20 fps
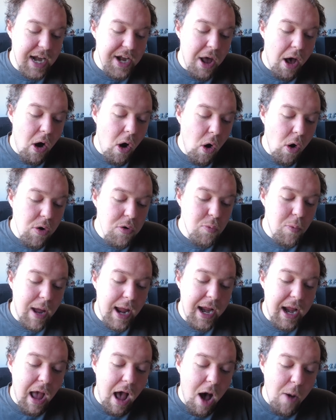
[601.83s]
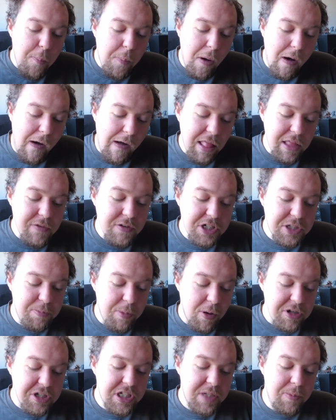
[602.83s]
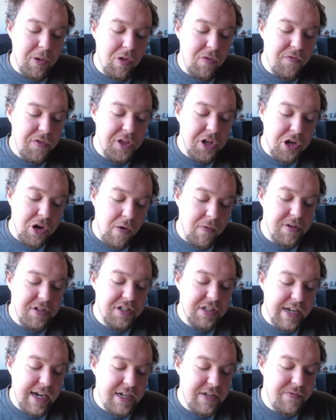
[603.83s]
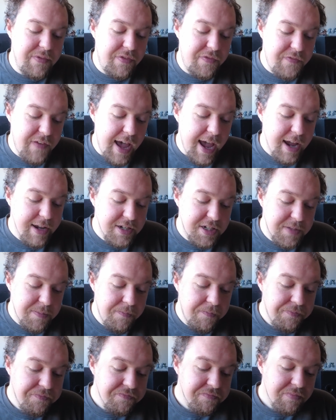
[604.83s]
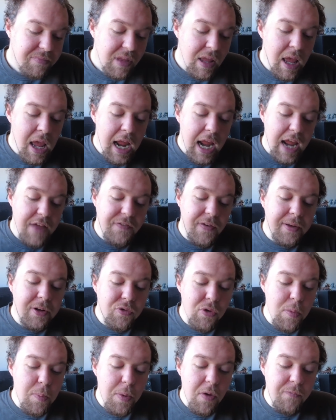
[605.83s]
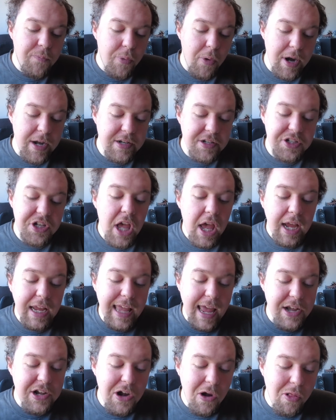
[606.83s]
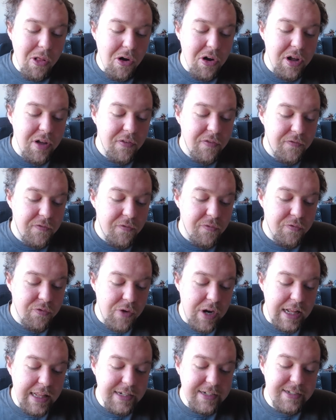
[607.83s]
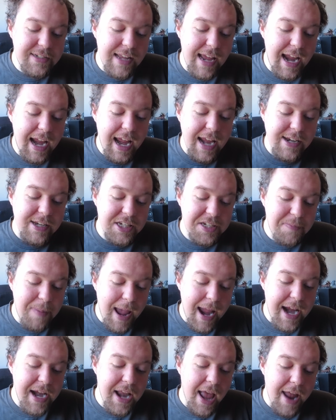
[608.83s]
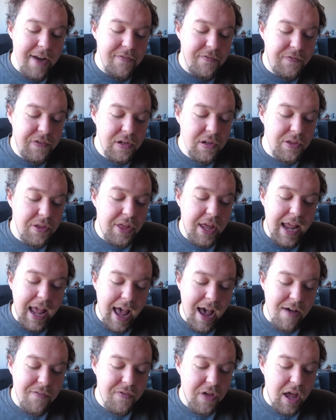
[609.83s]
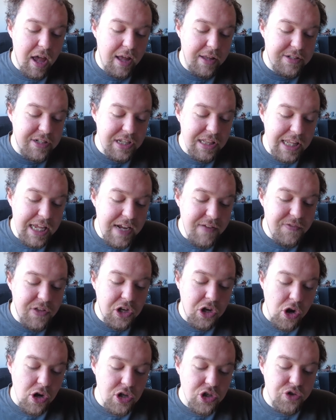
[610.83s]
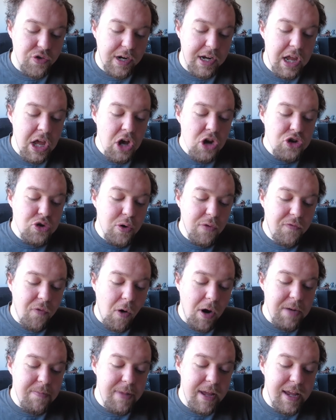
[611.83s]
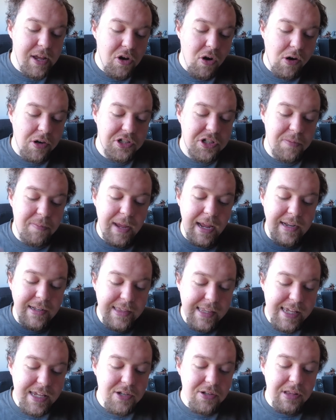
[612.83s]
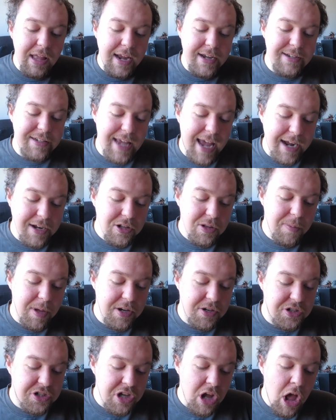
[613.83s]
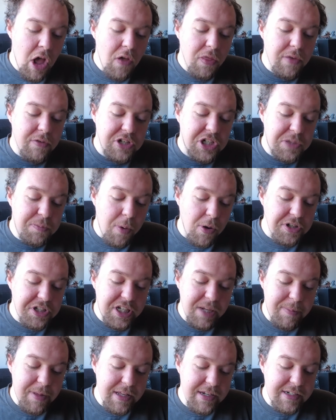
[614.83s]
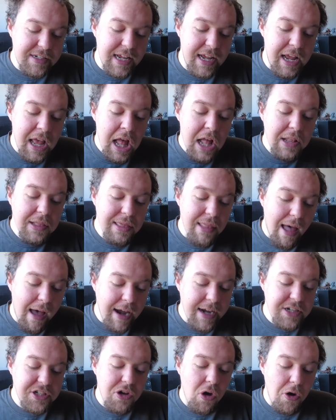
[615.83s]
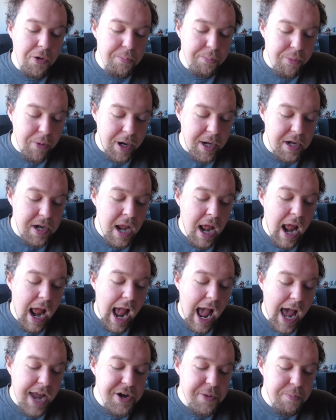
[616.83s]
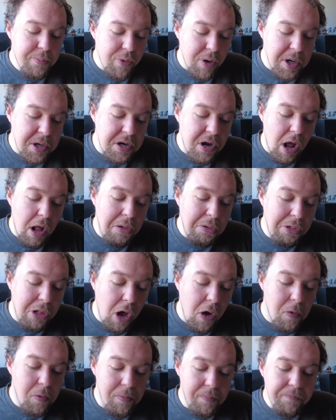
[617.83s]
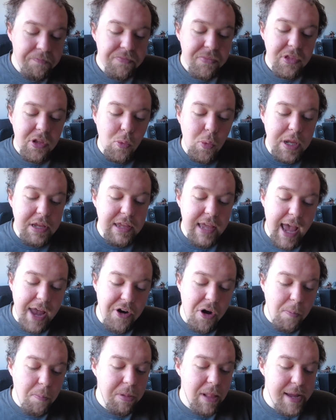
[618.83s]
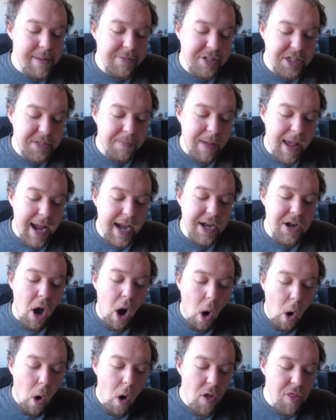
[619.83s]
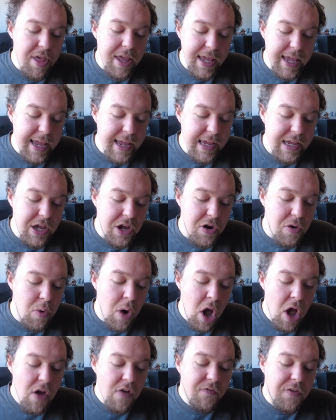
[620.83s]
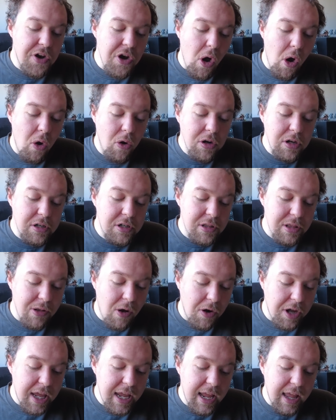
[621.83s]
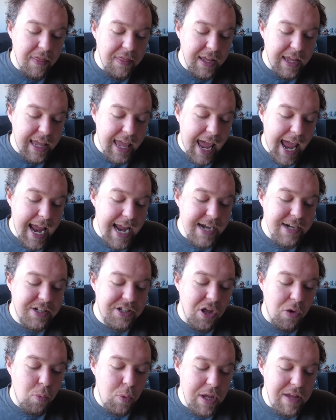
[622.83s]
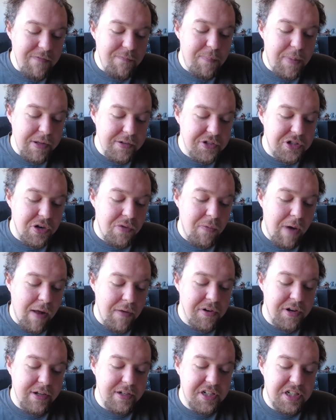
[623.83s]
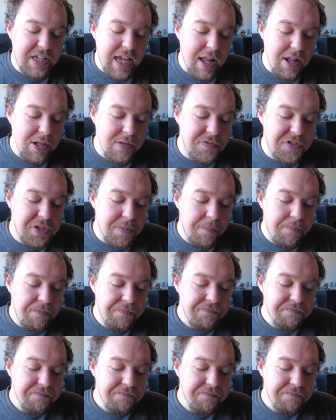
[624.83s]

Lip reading: in our own way, are partly responsible for the current state of affairs. If a group of Britons can no longer freely stay in Spain and feel that they have to leave the country to avoid being caught up in legal entanglements, the responsibility lies on Britain and Britain alone. We cannot blame Spain or the EU for not unclogging the cage that we've built around ourselves.